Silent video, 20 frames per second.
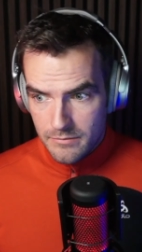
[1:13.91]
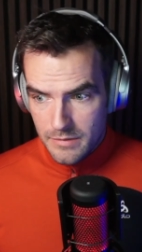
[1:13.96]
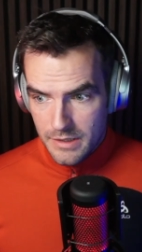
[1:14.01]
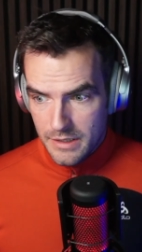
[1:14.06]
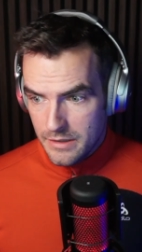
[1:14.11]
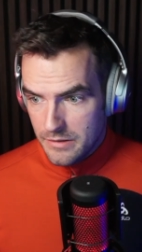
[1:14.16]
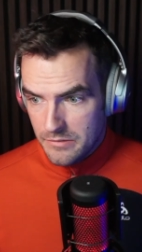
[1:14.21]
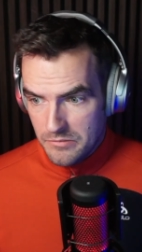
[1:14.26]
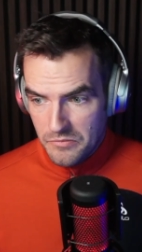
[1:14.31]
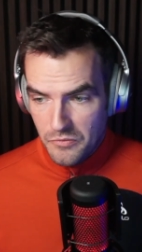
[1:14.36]

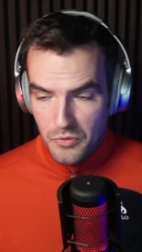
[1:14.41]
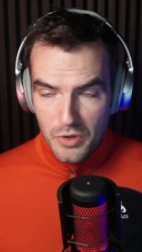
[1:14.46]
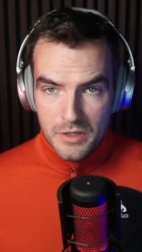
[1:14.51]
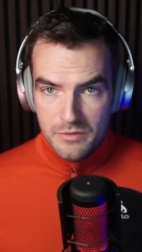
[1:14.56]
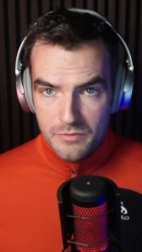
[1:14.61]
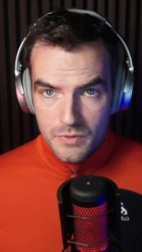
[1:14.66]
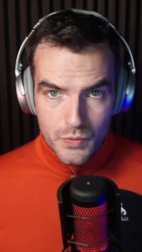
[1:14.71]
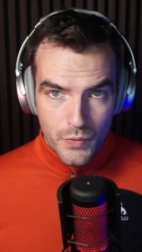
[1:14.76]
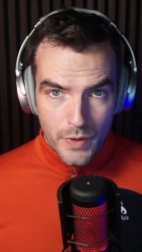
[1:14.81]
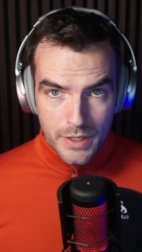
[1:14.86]
in, well,
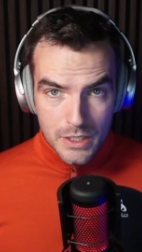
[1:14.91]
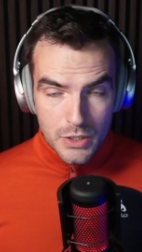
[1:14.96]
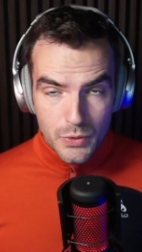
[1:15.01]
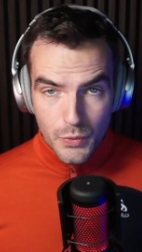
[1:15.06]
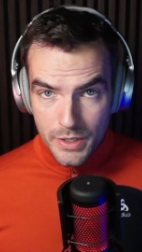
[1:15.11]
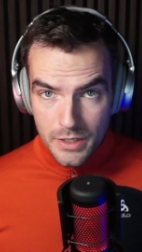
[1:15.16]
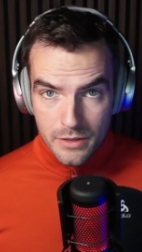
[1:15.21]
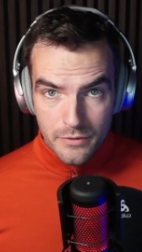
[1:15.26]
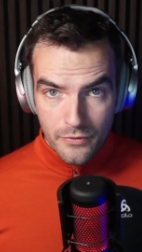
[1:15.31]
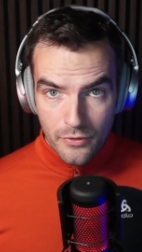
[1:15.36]

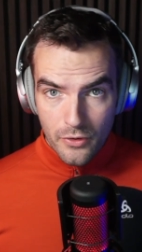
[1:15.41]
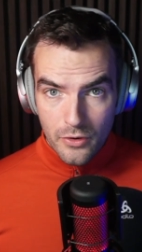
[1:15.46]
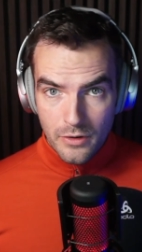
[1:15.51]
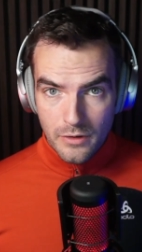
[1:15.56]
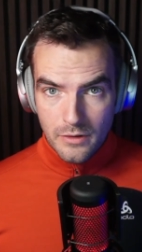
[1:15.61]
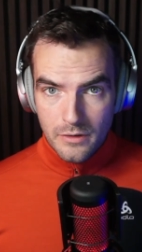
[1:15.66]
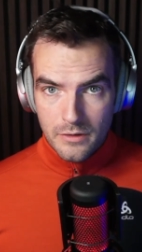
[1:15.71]
2024.